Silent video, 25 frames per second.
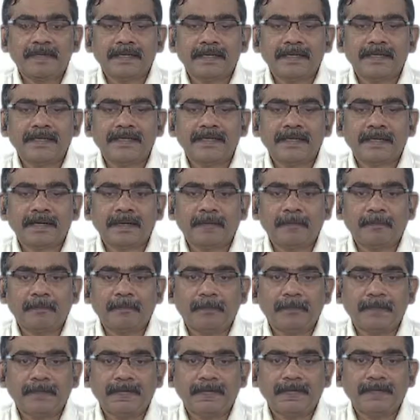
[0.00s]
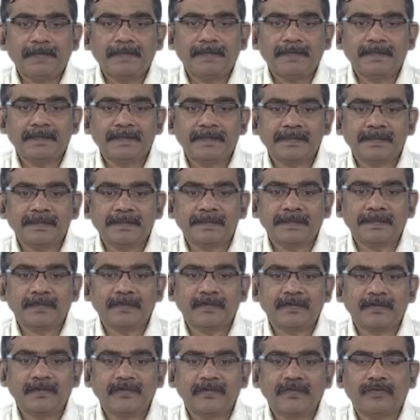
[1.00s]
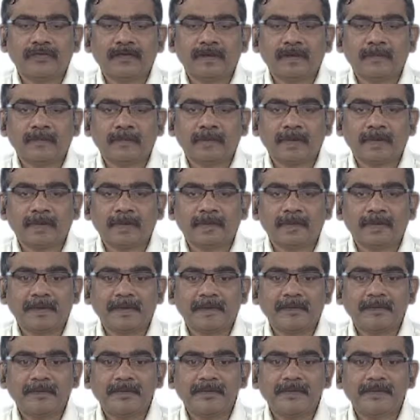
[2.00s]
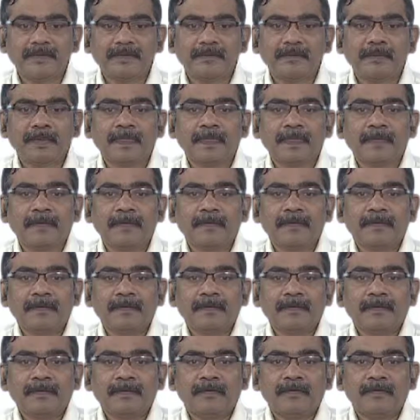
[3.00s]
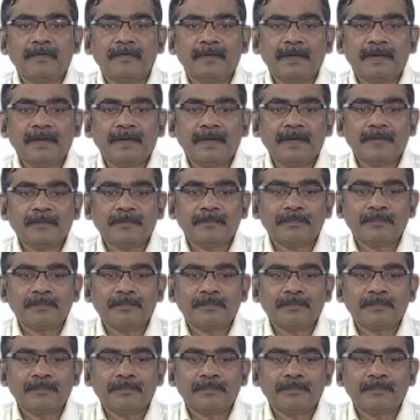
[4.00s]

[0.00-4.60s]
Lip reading: it is a complete set of problems where